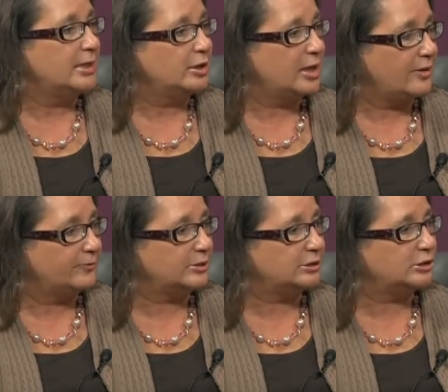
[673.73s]

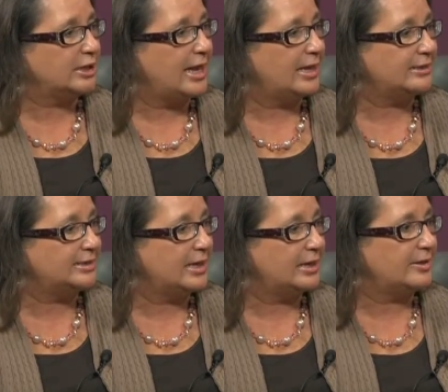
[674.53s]
coverage, and
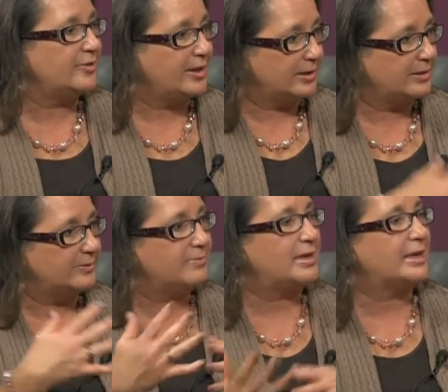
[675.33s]
uh, then
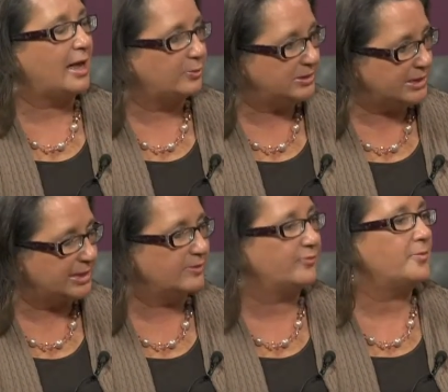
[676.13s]
Medi-Cal would
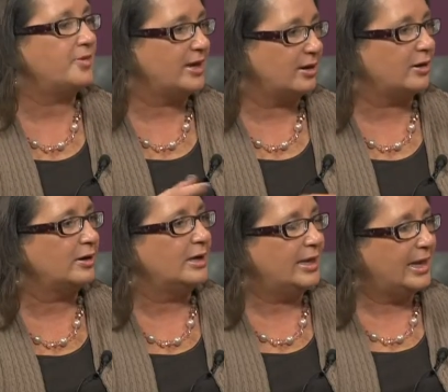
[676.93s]
take it from there
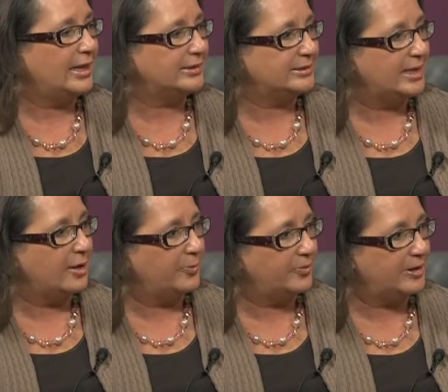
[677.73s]
and
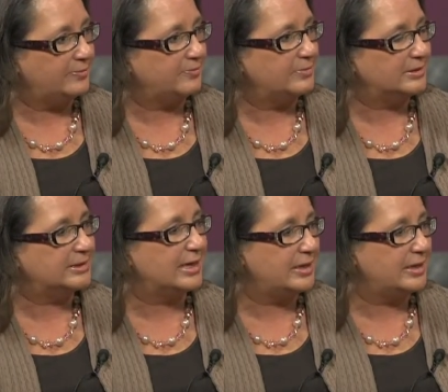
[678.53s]
help them sign